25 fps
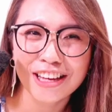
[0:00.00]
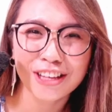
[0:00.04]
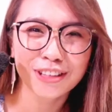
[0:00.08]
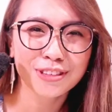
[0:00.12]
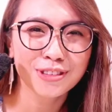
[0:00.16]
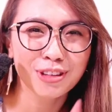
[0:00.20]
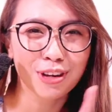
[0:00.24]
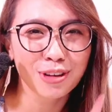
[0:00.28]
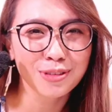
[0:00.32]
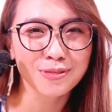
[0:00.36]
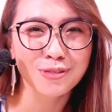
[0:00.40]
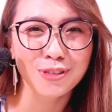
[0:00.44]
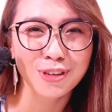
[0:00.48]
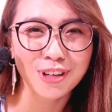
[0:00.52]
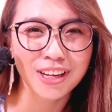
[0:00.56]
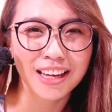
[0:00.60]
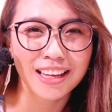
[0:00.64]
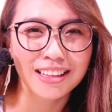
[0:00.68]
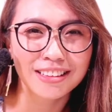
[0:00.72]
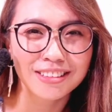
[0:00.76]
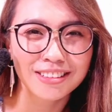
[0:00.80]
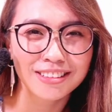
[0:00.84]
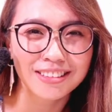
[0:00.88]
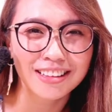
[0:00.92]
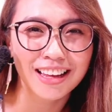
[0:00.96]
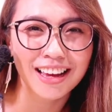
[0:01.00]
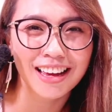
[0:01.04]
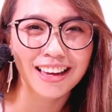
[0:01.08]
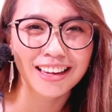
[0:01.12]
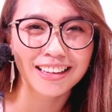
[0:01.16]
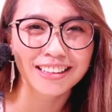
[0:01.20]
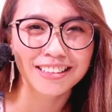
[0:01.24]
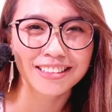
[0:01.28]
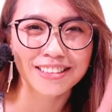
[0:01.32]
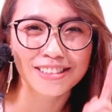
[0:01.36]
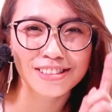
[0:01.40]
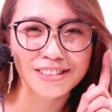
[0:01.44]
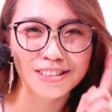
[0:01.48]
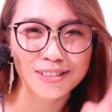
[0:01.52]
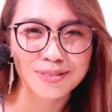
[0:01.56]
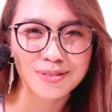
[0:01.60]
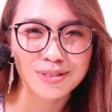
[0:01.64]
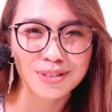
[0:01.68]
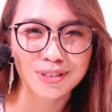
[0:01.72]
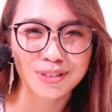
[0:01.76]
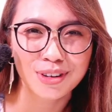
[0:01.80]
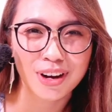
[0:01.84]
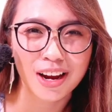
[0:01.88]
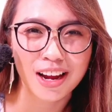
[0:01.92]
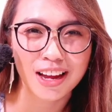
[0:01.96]
Don't forget to like,
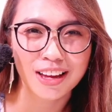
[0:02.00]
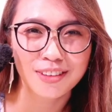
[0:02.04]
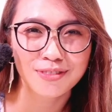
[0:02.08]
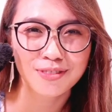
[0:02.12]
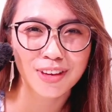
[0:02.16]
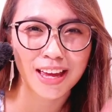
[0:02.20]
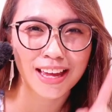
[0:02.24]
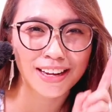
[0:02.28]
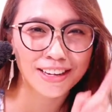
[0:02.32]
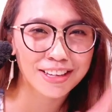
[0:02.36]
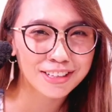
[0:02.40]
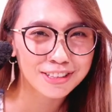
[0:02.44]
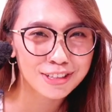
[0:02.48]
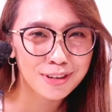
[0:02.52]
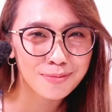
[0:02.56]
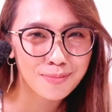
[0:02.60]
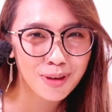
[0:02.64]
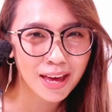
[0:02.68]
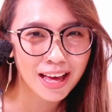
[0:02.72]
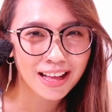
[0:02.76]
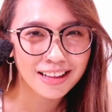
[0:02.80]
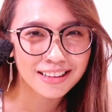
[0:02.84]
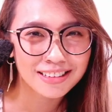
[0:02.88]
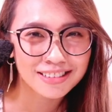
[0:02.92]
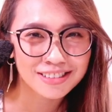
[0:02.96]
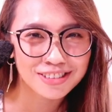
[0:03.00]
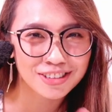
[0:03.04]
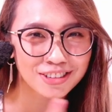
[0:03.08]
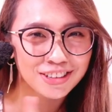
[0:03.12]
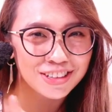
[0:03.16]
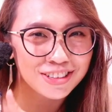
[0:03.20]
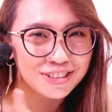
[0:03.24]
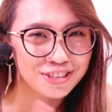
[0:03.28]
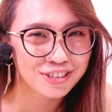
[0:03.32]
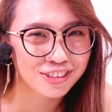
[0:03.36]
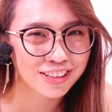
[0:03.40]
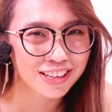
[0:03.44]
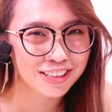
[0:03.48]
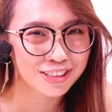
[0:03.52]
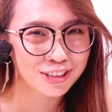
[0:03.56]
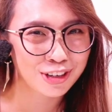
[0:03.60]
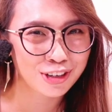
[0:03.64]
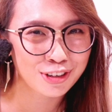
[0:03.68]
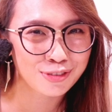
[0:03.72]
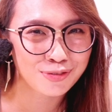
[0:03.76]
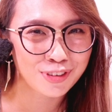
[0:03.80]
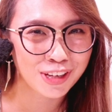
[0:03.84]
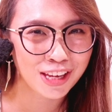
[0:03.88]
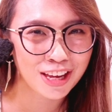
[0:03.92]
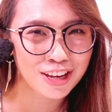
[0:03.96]
subscribe, and hit the bell so that you get
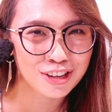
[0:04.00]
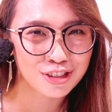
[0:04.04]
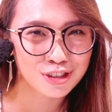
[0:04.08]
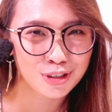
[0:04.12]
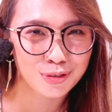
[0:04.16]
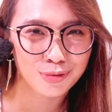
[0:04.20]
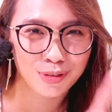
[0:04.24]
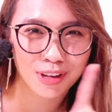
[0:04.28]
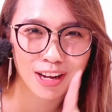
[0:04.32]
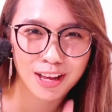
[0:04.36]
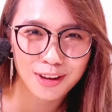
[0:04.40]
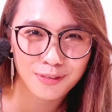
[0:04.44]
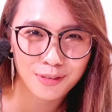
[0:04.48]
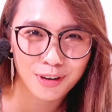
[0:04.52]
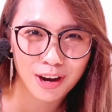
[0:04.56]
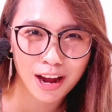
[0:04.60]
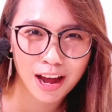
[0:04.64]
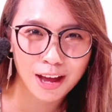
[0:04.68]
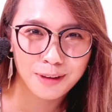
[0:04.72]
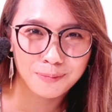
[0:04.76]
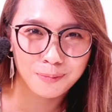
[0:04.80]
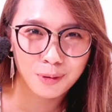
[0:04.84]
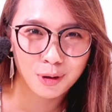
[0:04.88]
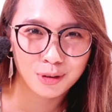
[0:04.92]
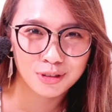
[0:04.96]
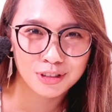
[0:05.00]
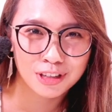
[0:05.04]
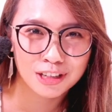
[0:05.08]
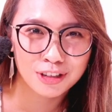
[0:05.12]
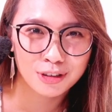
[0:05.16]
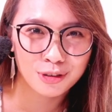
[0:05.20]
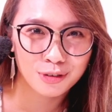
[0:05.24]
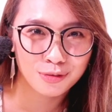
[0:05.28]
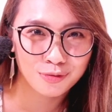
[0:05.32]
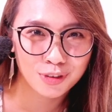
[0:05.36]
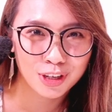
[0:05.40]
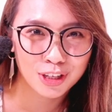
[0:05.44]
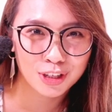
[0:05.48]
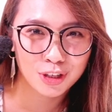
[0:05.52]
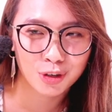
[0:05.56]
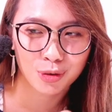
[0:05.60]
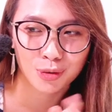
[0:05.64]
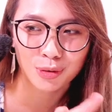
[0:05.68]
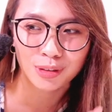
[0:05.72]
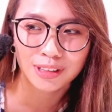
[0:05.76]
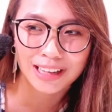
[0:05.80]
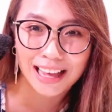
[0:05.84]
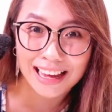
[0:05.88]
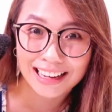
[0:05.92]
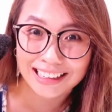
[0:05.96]
notification whenever I post a new video
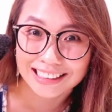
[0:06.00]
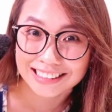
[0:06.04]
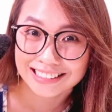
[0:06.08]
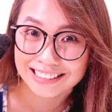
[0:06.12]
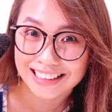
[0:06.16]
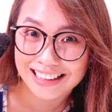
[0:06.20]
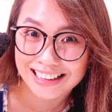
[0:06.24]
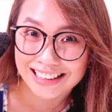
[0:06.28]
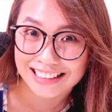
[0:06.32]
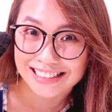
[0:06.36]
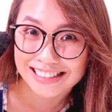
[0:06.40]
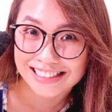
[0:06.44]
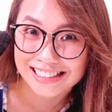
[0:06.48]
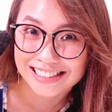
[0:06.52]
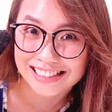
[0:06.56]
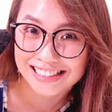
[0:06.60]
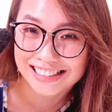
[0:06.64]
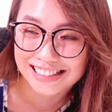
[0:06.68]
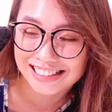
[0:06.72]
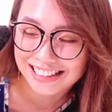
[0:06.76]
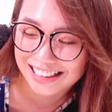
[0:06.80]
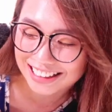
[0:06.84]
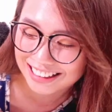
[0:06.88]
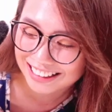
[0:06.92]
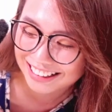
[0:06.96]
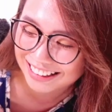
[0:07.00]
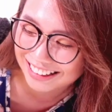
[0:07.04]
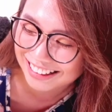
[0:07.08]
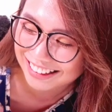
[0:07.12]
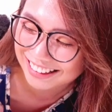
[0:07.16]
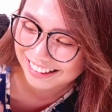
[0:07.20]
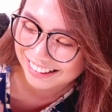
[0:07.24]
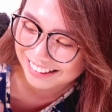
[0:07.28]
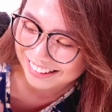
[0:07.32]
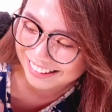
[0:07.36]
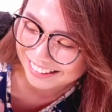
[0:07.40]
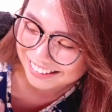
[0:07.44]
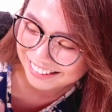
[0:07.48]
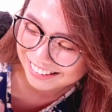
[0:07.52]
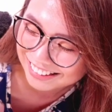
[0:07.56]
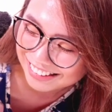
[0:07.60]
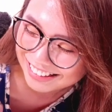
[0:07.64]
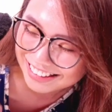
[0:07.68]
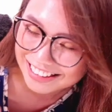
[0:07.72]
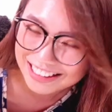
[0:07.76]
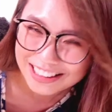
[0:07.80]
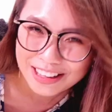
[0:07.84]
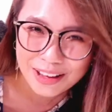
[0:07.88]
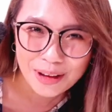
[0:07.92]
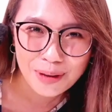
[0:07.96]
like this.
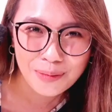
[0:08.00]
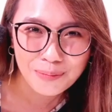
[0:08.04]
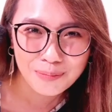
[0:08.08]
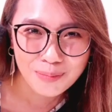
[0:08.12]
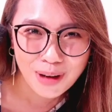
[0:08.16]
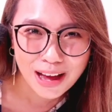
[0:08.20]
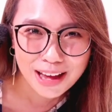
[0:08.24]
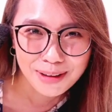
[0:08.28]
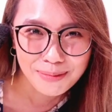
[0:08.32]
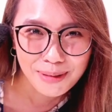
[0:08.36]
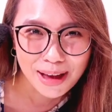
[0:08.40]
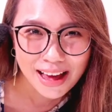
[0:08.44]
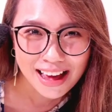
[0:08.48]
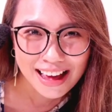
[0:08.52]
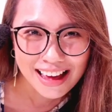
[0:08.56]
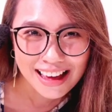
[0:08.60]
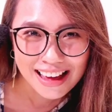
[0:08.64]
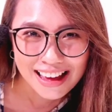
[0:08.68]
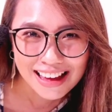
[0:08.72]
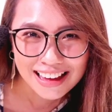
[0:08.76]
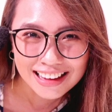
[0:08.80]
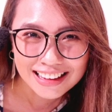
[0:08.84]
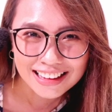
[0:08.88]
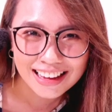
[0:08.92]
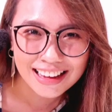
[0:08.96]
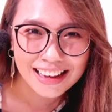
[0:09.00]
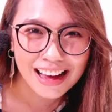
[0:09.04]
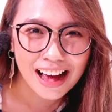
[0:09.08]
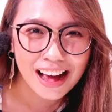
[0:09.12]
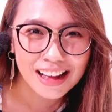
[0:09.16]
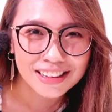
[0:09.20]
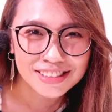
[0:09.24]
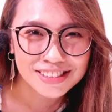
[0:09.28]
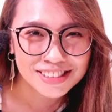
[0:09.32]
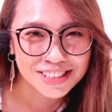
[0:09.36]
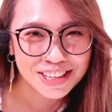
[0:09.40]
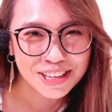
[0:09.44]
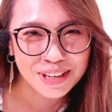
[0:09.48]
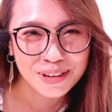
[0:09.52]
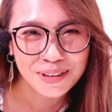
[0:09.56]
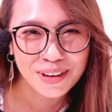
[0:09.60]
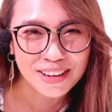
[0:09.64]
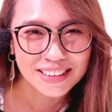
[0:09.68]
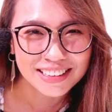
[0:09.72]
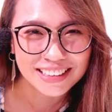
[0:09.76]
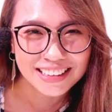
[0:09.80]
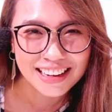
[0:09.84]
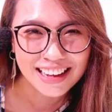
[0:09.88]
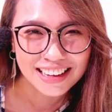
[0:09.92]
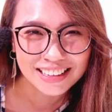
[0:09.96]
Bye bye! I'll see you
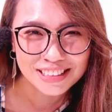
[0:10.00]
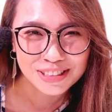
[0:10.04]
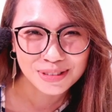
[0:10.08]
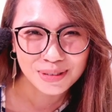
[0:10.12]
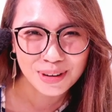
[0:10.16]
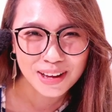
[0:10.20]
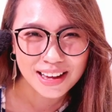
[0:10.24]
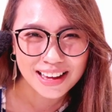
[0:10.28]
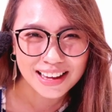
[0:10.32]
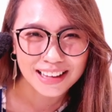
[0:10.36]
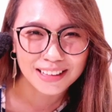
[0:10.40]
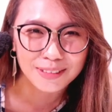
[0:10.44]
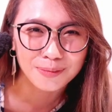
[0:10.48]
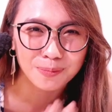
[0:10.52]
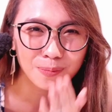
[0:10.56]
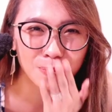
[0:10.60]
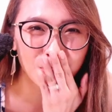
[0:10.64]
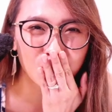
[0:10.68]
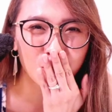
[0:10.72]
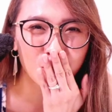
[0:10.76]
in the next one!